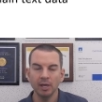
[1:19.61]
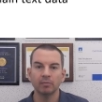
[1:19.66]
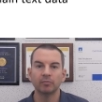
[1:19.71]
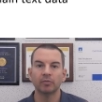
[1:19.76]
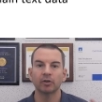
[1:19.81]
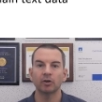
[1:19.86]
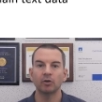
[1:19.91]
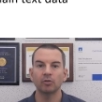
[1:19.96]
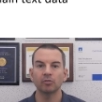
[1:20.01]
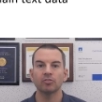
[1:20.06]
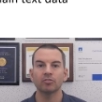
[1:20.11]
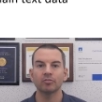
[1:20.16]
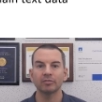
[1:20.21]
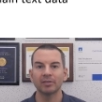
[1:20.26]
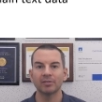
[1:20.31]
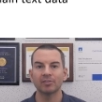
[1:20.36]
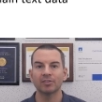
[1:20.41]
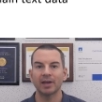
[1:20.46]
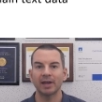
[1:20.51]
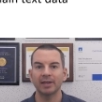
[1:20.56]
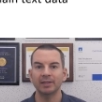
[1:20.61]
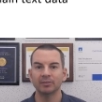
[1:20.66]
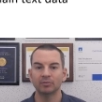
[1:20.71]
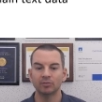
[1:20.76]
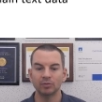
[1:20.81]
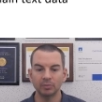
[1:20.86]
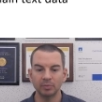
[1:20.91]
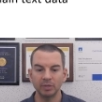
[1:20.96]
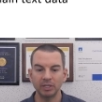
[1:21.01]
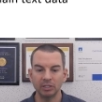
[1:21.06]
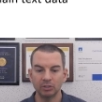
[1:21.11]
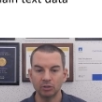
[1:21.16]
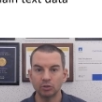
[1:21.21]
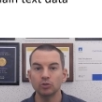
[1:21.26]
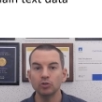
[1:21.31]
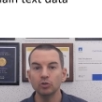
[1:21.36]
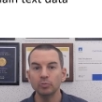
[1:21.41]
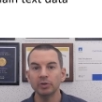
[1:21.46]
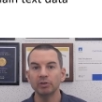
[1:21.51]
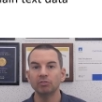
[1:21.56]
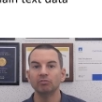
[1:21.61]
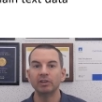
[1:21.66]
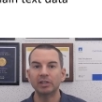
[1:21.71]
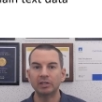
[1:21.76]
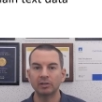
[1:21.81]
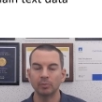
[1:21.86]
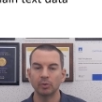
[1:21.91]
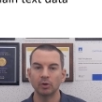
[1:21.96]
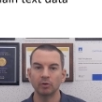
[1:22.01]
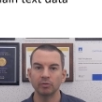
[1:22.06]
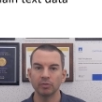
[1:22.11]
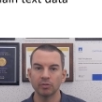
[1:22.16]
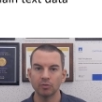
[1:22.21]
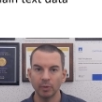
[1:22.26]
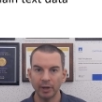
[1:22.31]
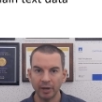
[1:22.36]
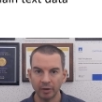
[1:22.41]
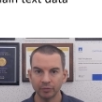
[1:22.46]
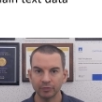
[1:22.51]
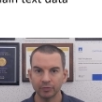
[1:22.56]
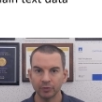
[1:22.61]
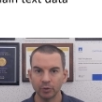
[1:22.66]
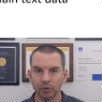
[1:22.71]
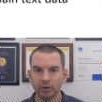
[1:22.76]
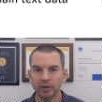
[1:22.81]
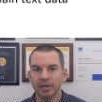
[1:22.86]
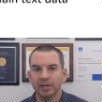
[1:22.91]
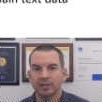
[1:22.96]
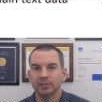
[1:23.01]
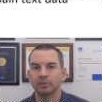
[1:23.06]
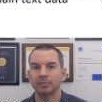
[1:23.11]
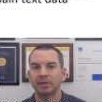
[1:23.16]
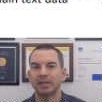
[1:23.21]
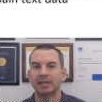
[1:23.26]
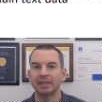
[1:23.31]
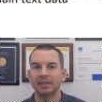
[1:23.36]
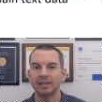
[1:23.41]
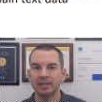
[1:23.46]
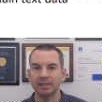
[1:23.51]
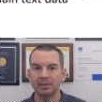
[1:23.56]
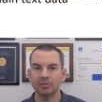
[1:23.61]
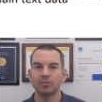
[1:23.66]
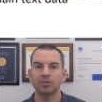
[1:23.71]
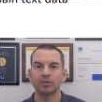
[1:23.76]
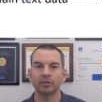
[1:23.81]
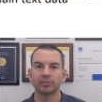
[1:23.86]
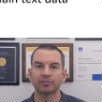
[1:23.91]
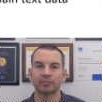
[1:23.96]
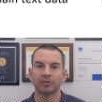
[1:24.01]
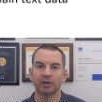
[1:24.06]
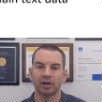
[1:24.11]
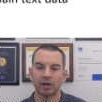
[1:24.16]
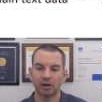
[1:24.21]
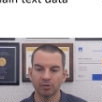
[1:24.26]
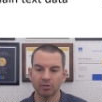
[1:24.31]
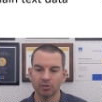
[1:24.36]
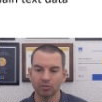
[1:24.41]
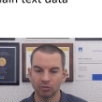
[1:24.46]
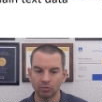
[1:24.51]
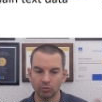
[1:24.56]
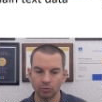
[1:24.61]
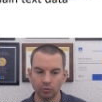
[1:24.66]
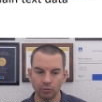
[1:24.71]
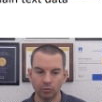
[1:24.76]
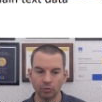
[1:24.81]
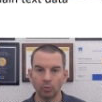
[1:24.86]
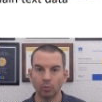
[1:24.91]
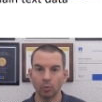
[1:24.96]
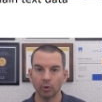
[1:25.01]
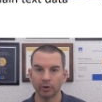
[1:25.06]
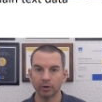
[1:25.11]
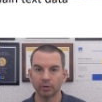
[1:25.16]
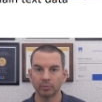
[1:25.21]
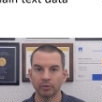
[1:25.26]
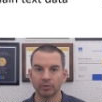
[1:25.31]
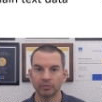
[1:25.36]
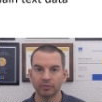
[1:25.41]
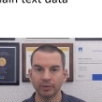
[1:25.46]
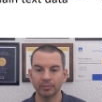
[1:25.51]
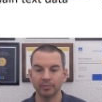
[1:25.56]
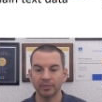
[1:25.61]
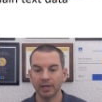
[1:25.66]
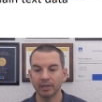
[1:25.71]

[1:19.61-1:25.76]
they are also designed to be human readable as well, though, to make it easier for us to work with them.